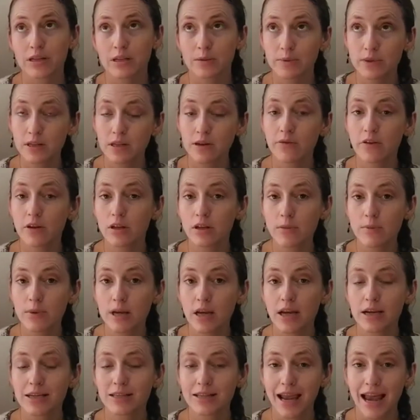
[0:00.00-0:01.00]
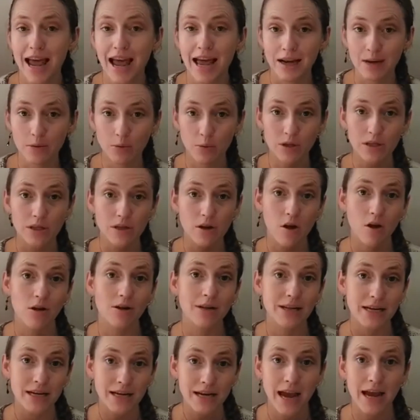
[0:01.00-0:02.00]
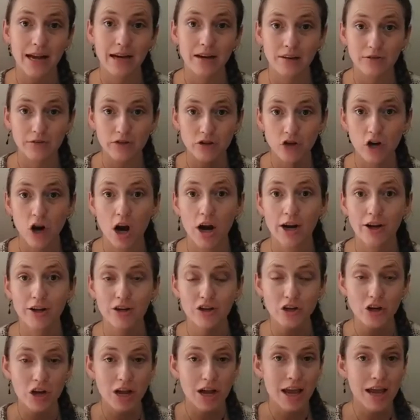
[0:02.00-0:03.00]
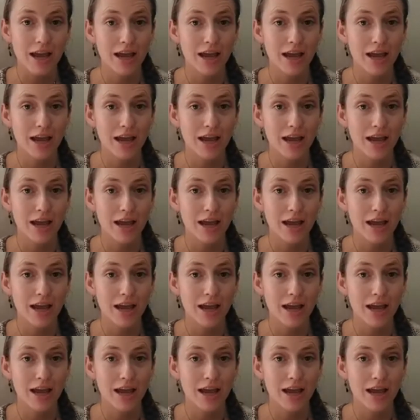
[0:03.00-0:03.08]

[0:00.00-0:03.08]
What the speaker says: specifically because I had what's called a negative charge.